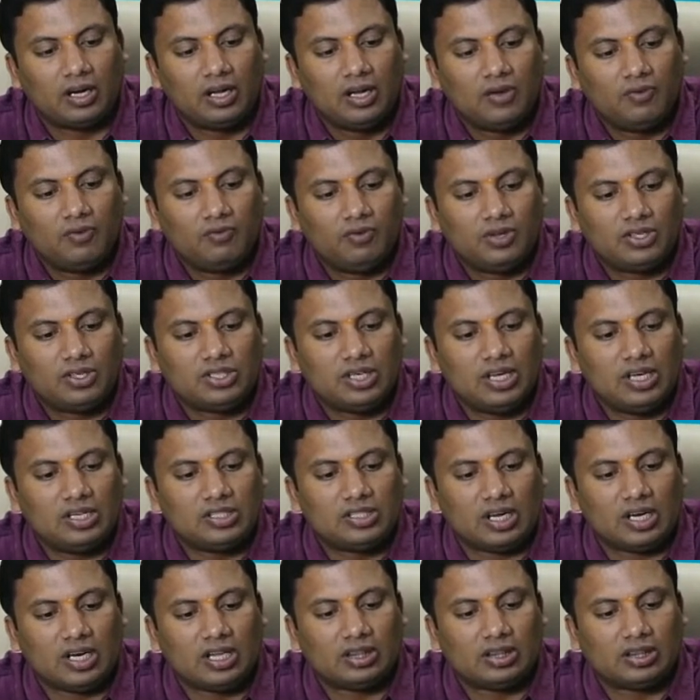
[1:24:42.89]
which is
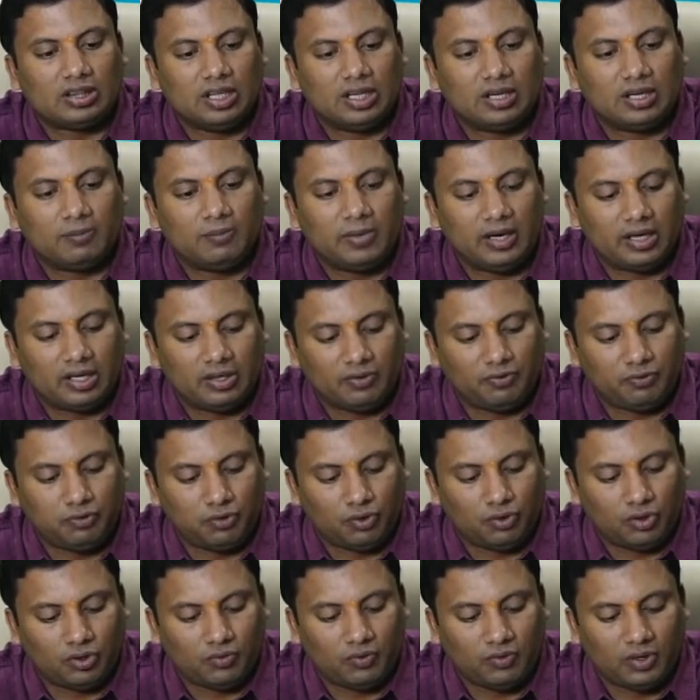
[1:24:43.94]
nothing but
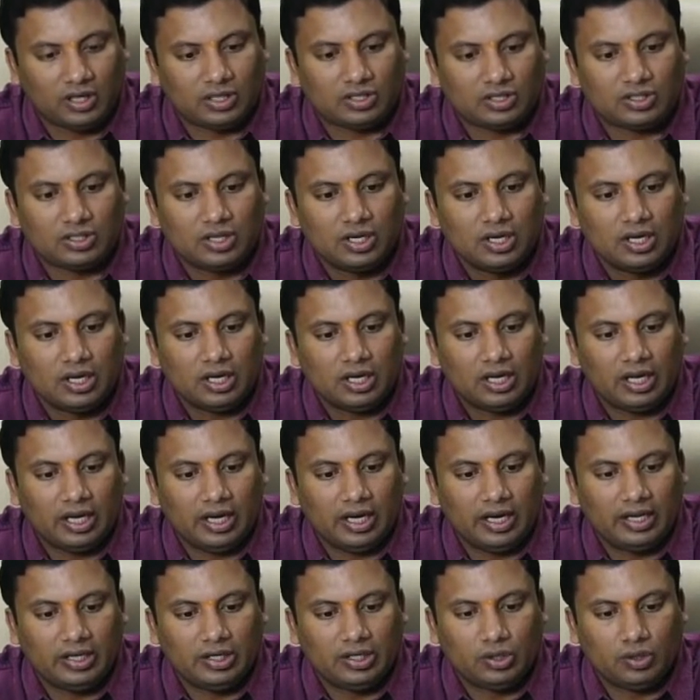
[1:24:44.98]
4 ones
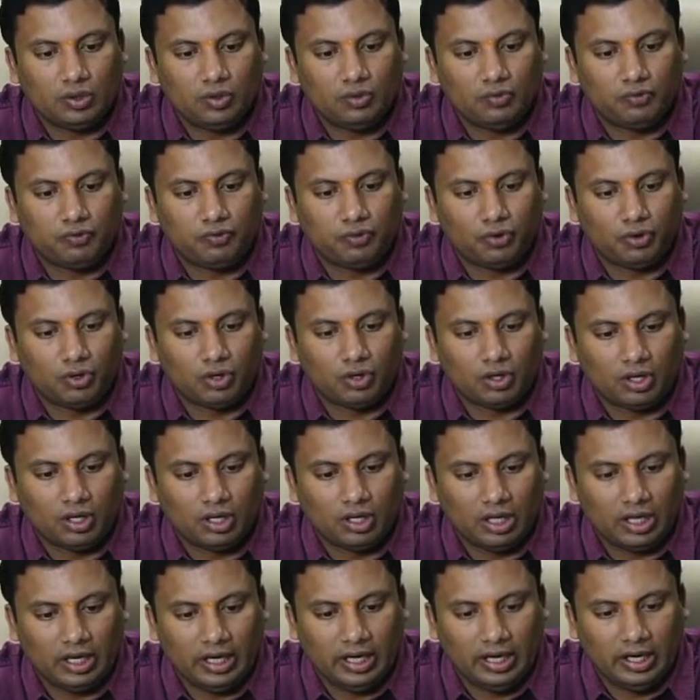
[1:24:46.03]
into 4
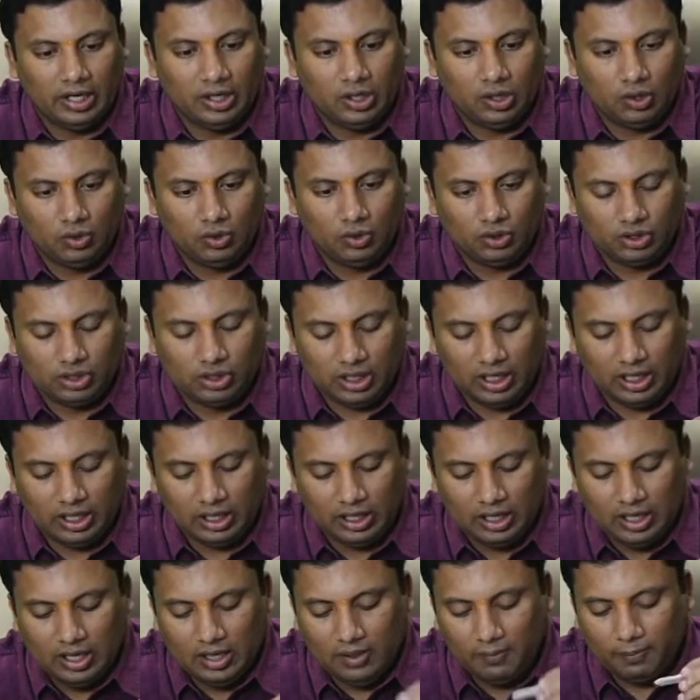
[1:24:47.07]
into 3
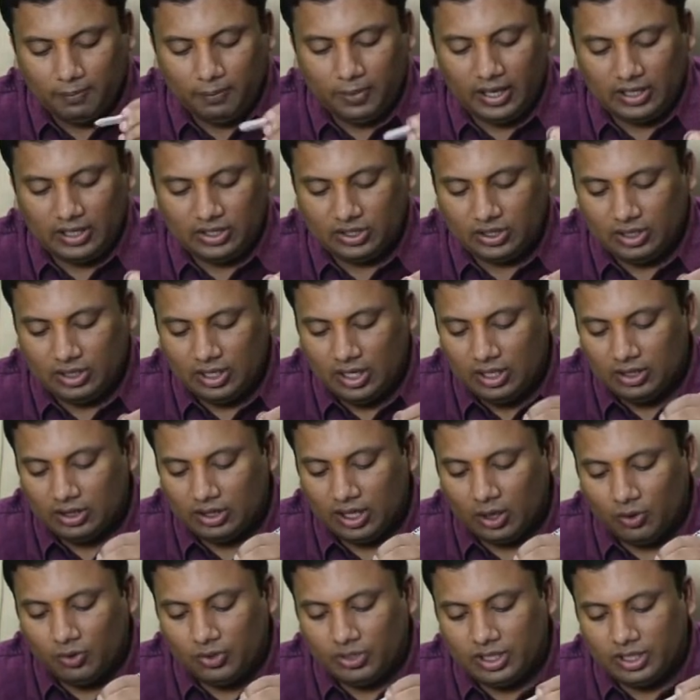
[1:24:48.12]
plus
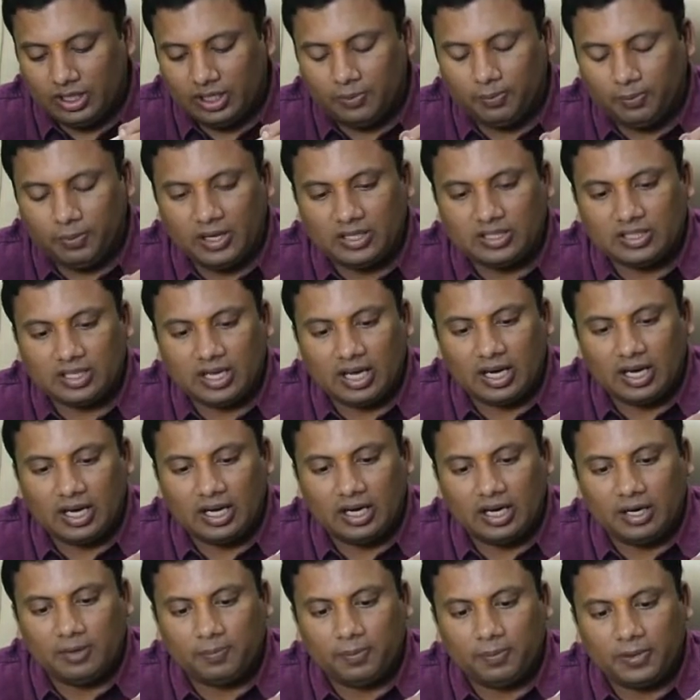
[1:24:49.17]
1000 plus
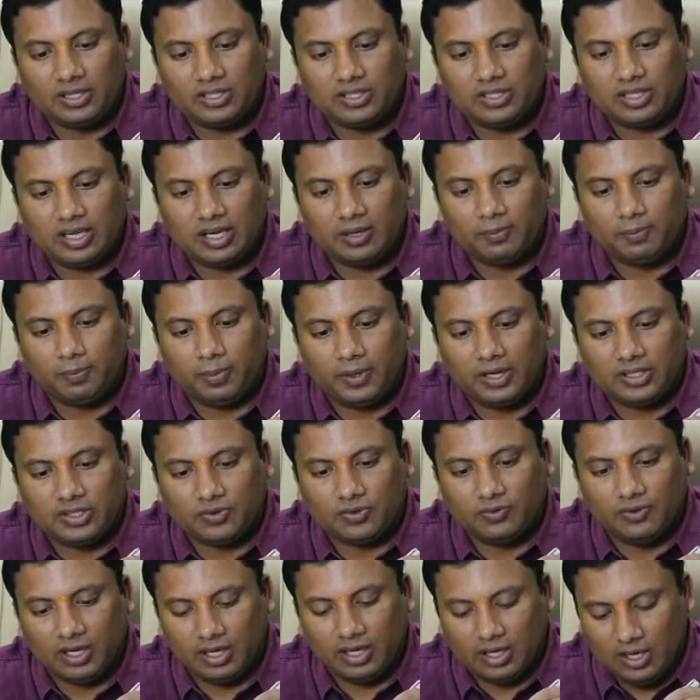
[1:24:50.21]
100 plus 10 plus
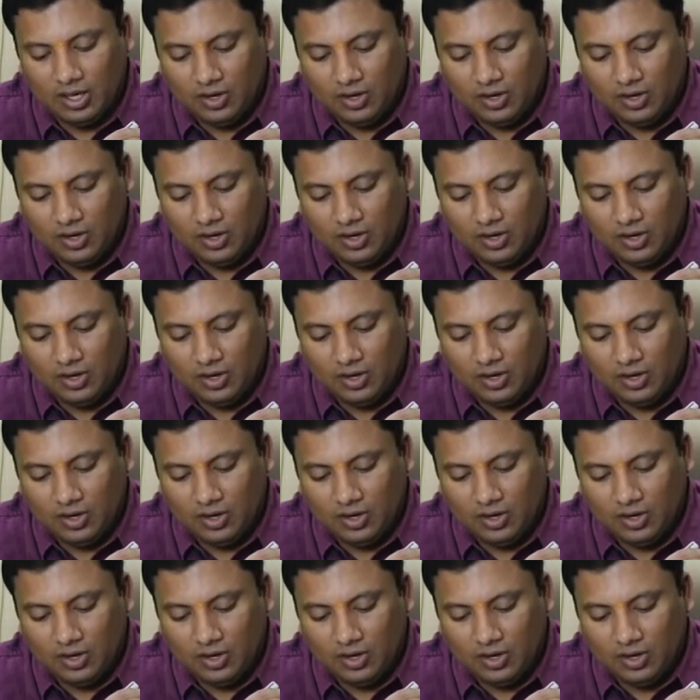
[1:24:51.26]
1,